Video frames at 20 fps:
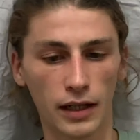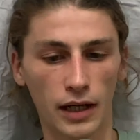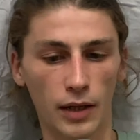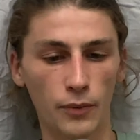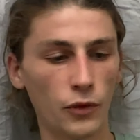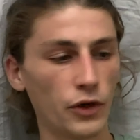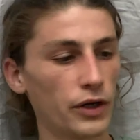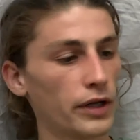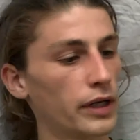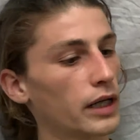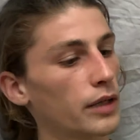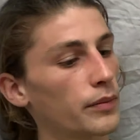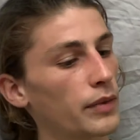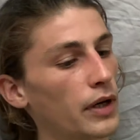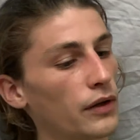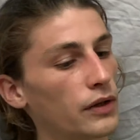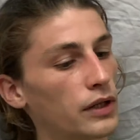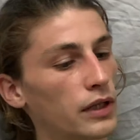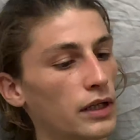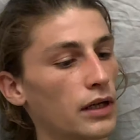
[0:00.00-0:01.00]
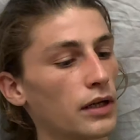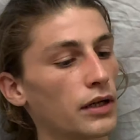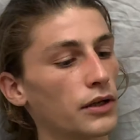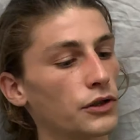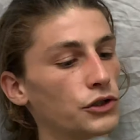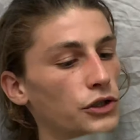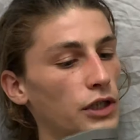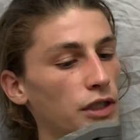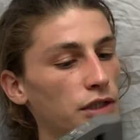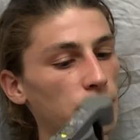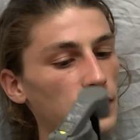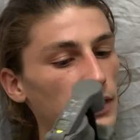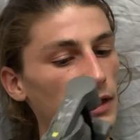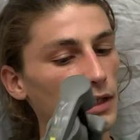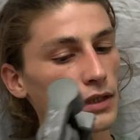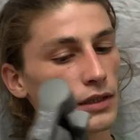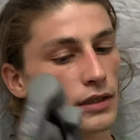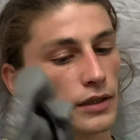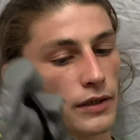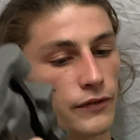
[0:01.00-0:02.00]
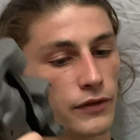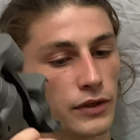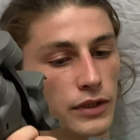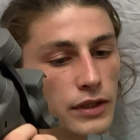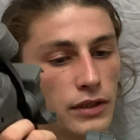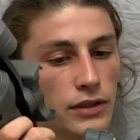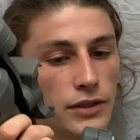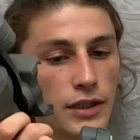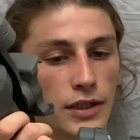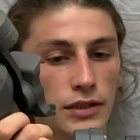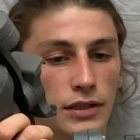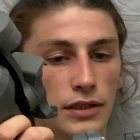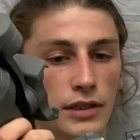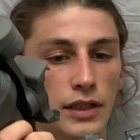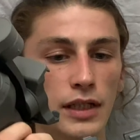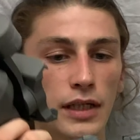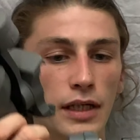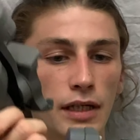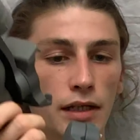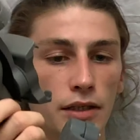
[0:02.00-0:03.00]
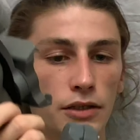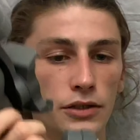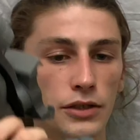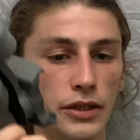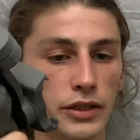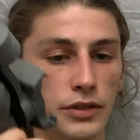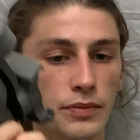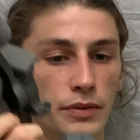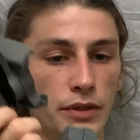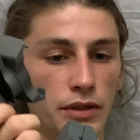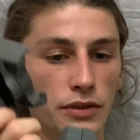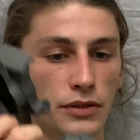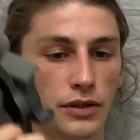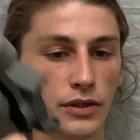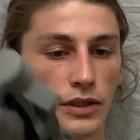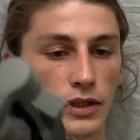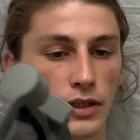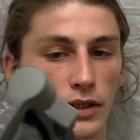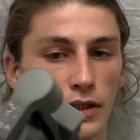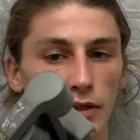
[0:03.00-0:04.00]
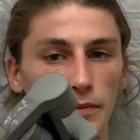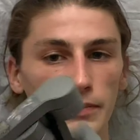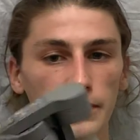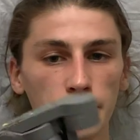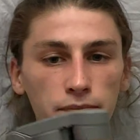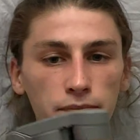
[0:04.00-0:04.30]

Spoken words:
I'm wondering about the adjusting, if it doesn't need any adjustments on the arm.